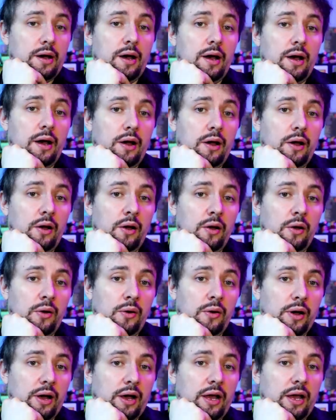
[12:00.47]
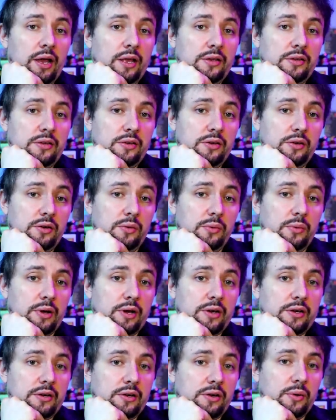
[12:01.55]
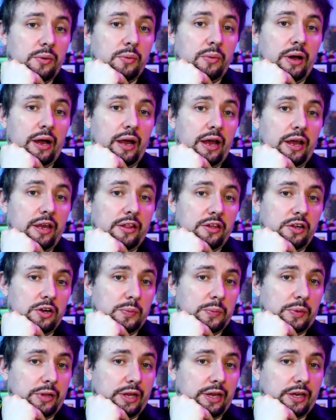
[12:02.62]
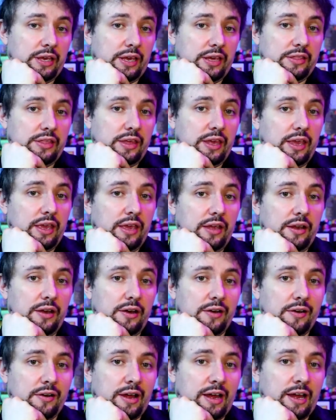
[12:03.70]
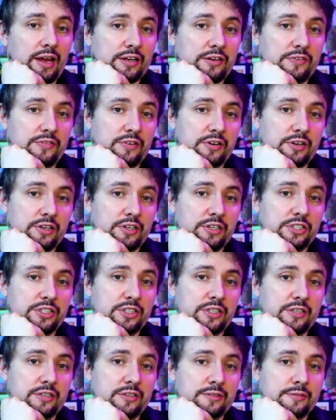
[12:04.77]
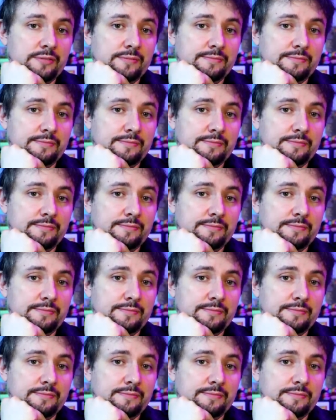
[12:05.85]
Oh, I do wonder why they're plugging the Interact version.